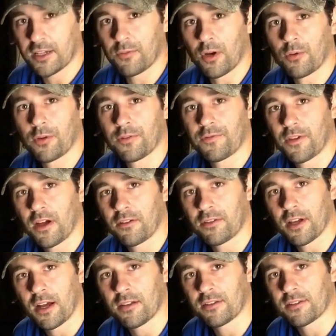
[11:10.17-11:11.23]
what we found
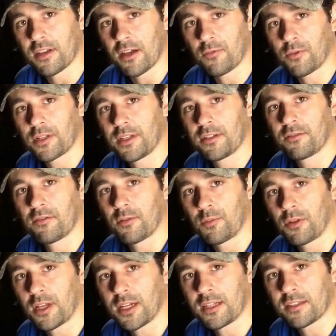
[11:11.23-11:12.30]
out is that we need to
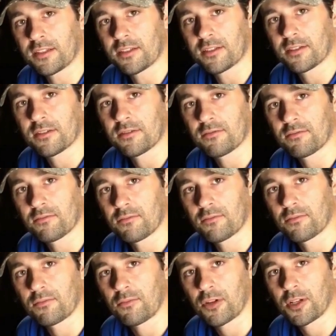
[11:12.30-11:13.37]
replace
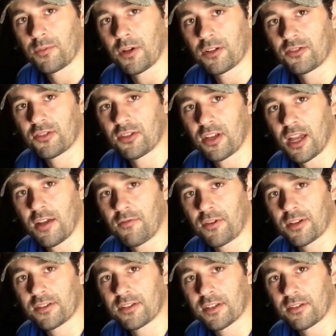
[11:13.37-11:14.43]
pretty much every
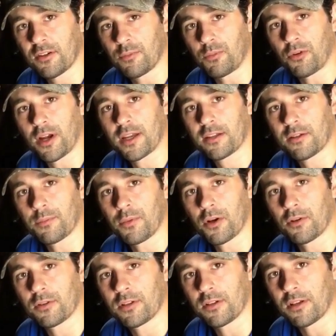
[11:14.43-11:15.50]
single brake
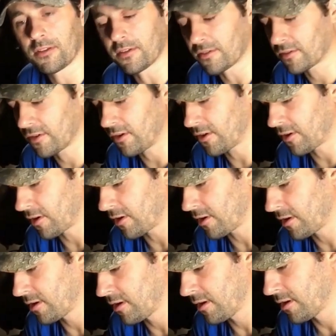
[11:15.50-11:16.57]
component on this
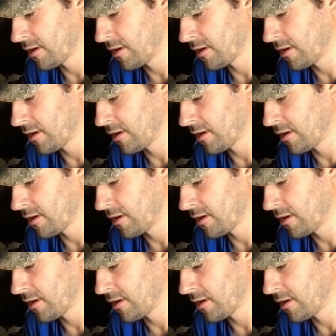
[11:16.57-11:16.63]
car,